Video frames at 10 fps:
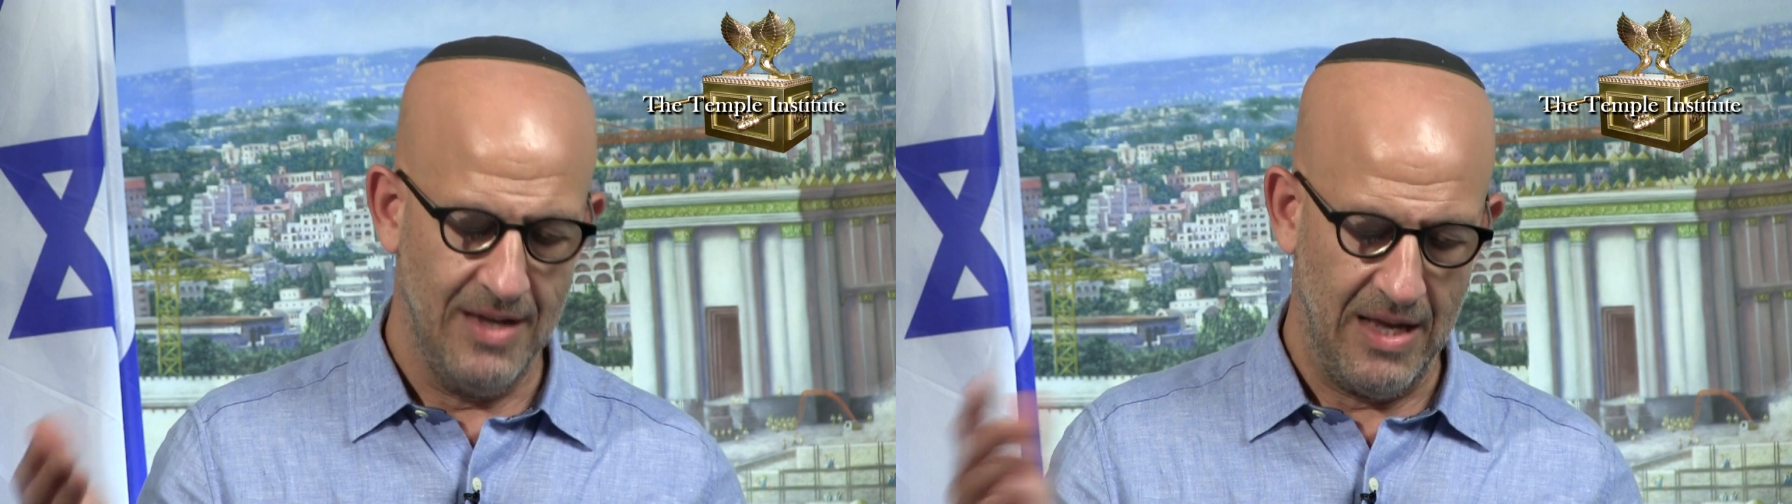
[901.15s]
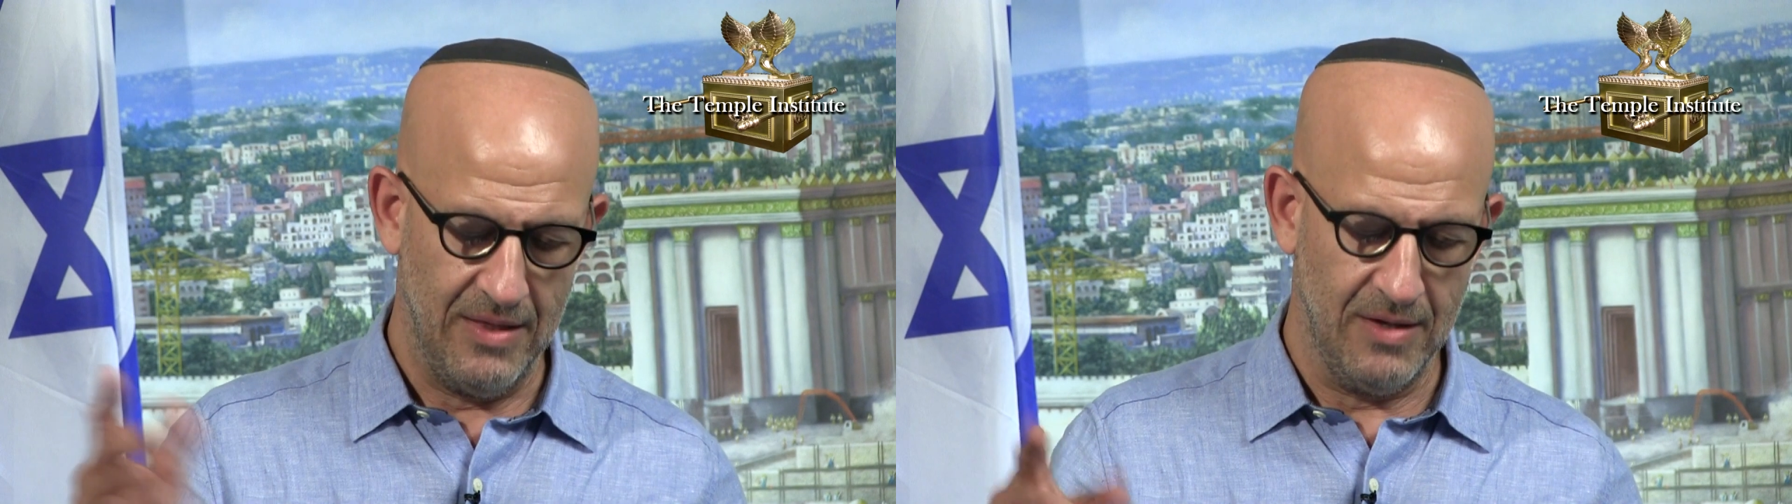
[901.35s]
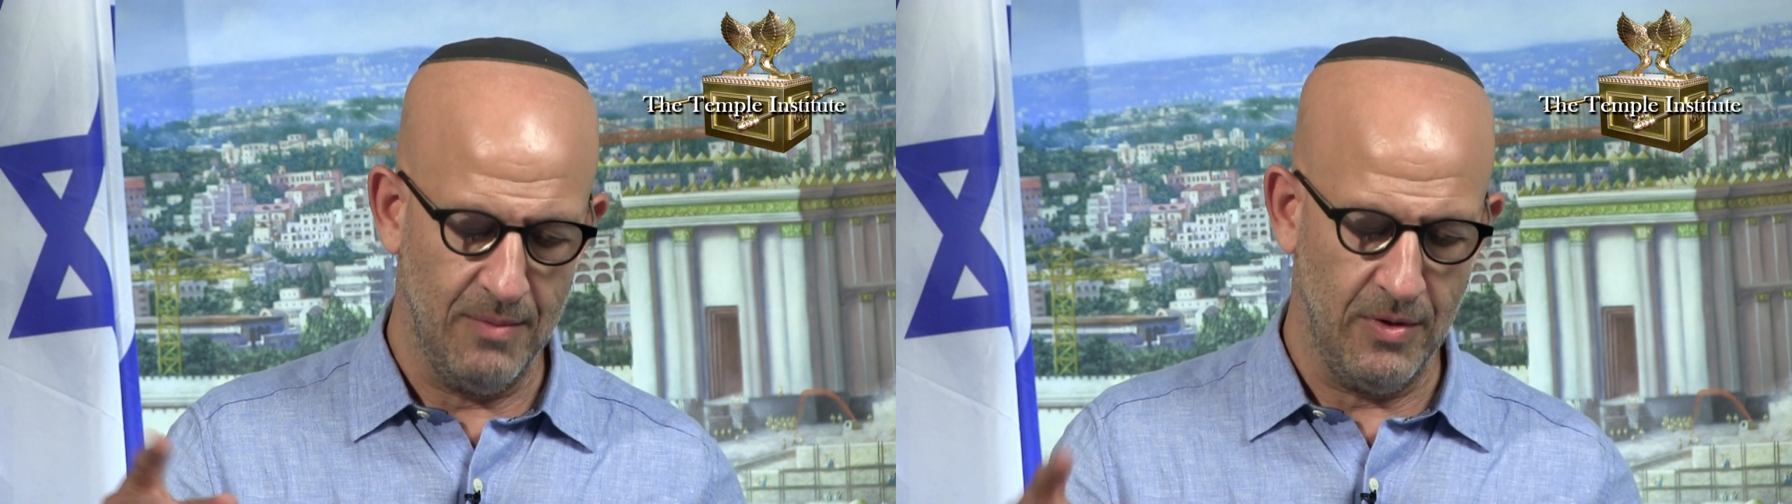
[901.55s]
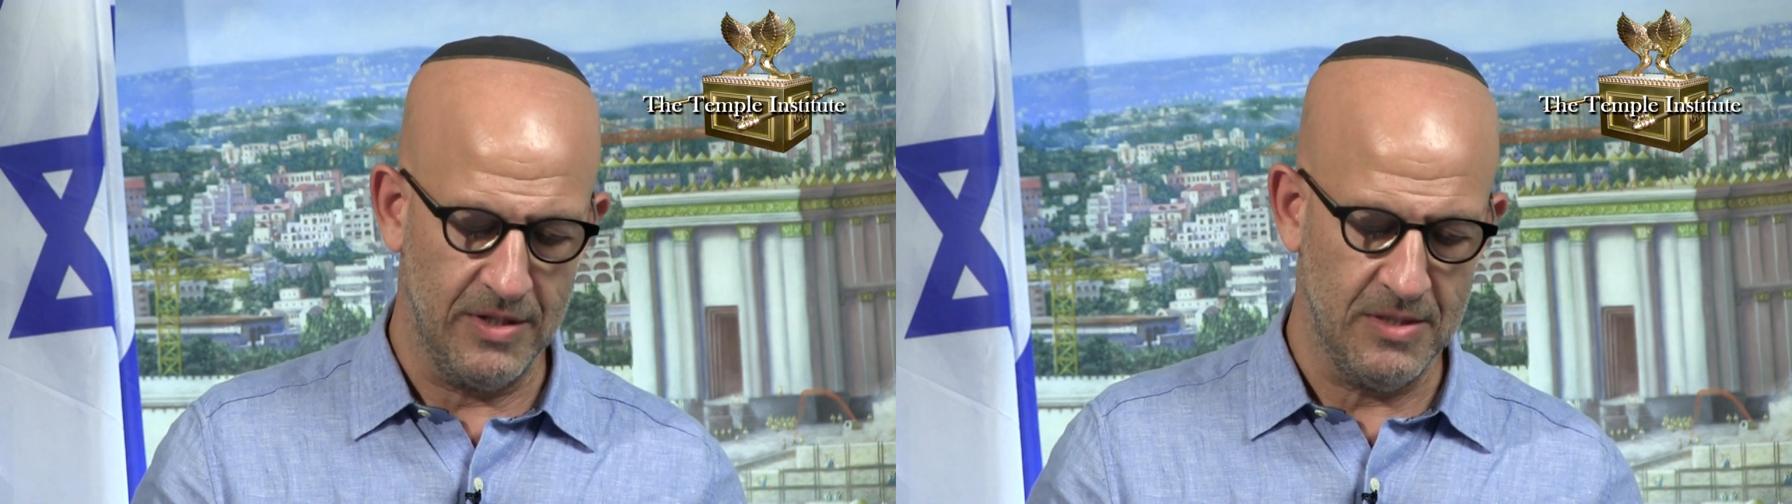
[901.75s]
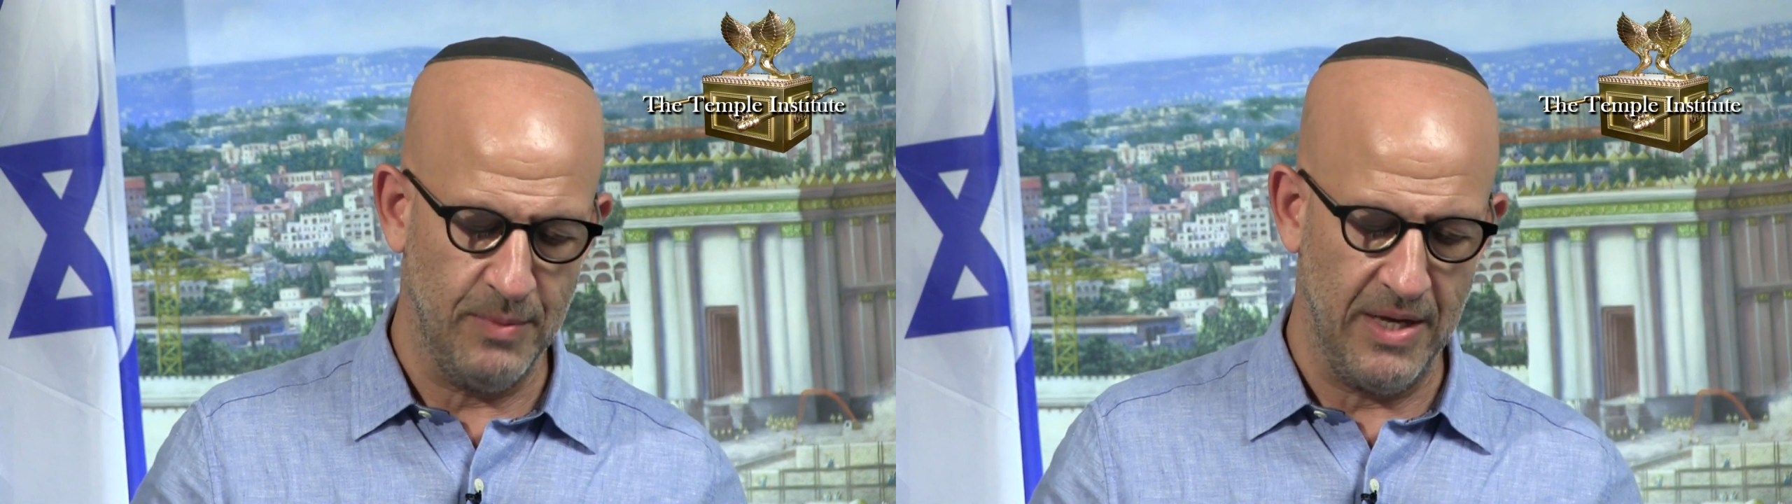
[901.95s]
And the Gemara
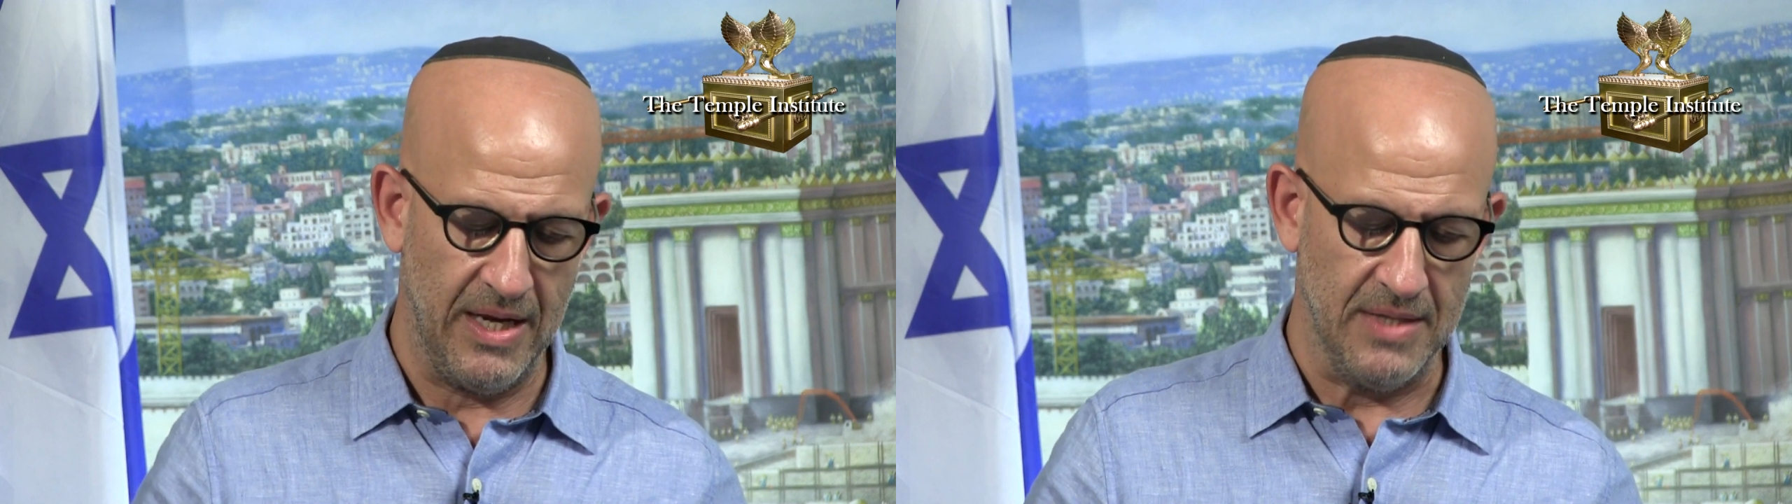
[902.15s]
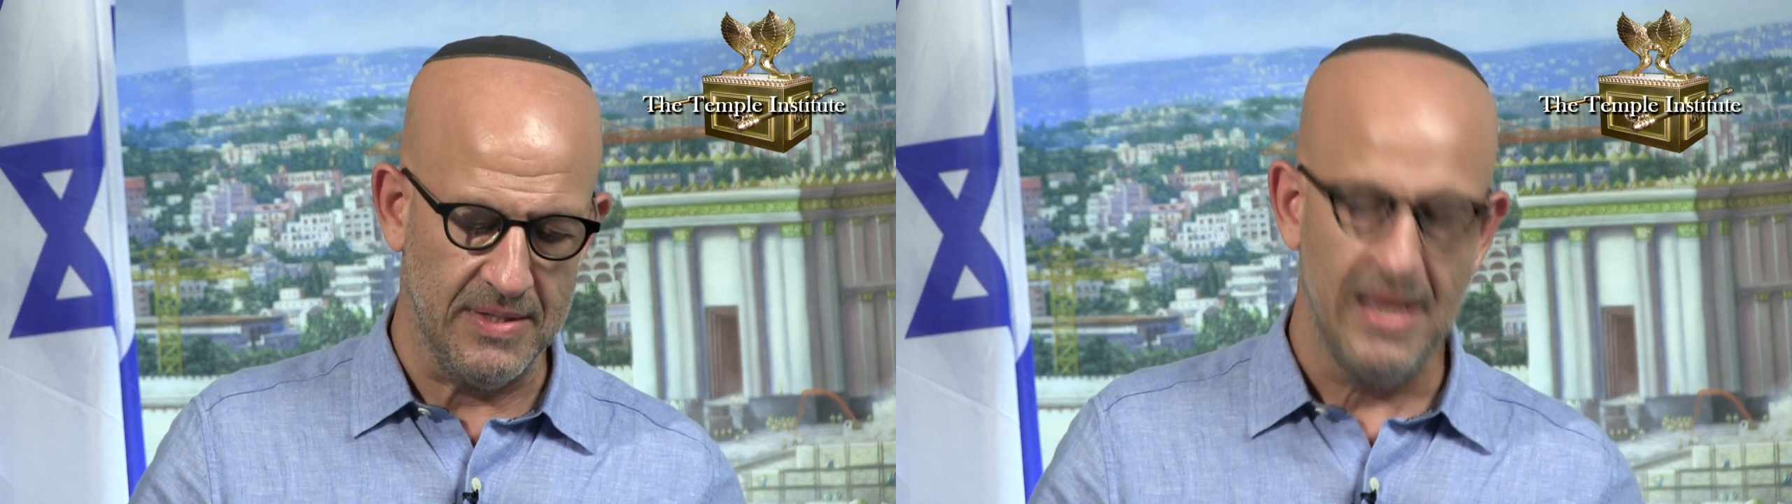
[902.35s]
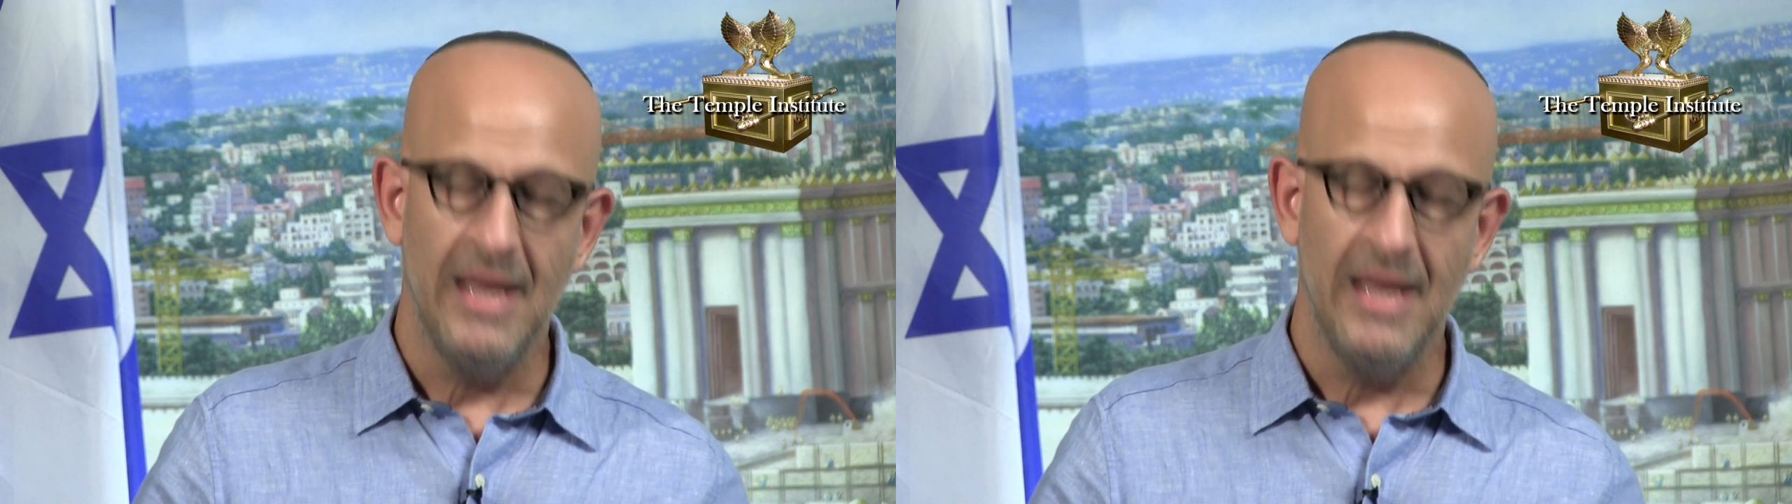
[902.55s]
explains,